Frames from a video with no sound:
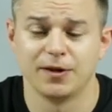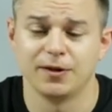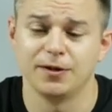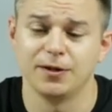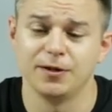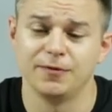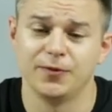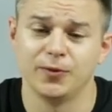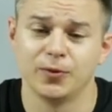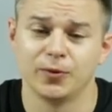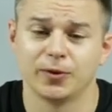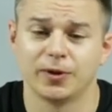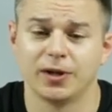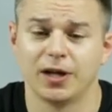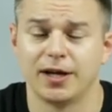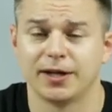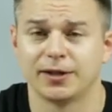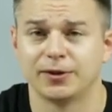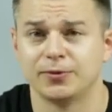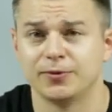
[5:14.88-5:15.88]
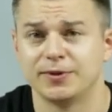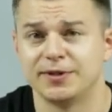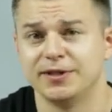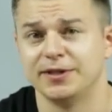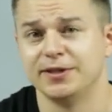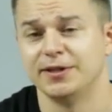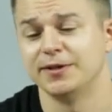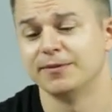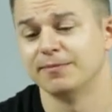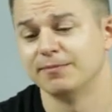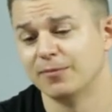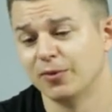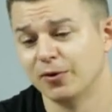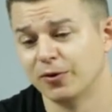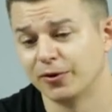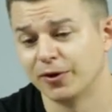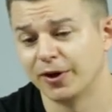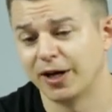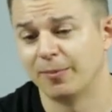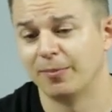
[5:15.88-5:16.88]
If you would like to see
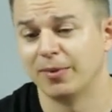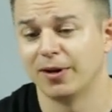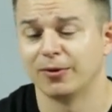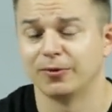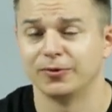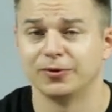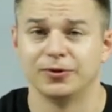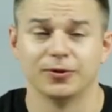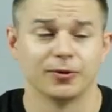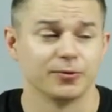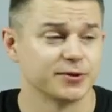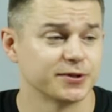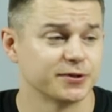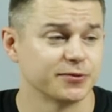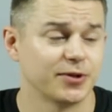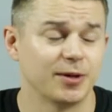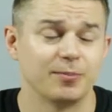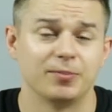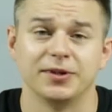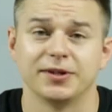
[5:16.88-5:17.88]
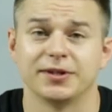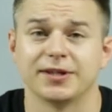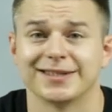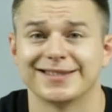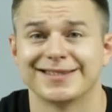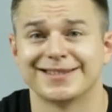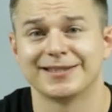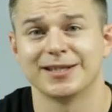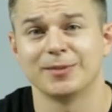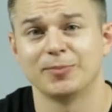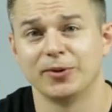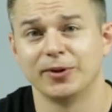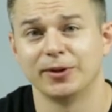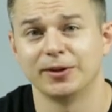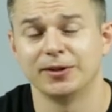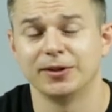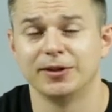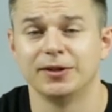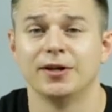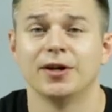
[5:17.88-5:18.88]
more about those replicas
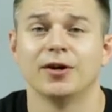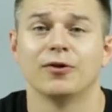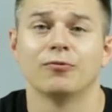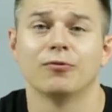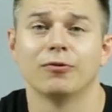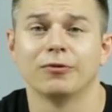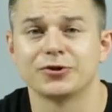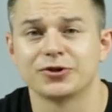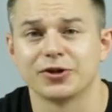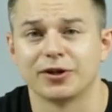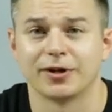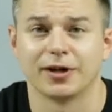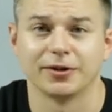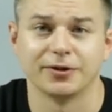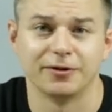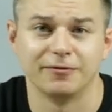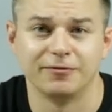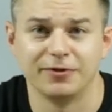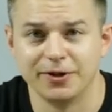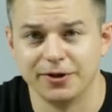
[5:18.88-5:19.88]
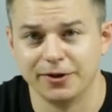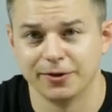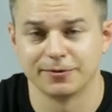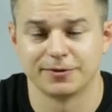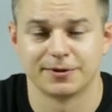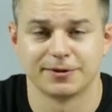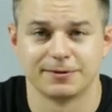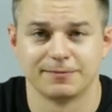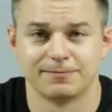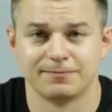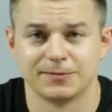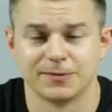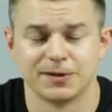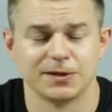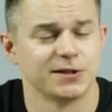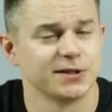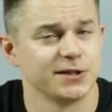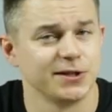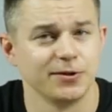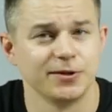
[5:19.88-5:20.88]
separately, watch our other videos.
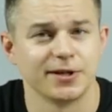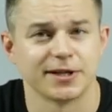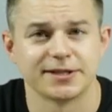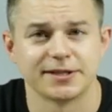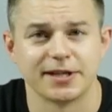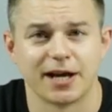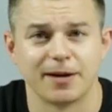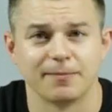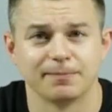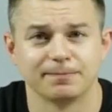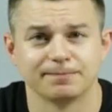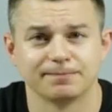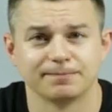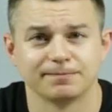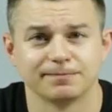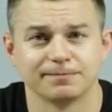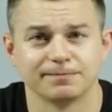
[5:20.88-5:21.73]
See you next time.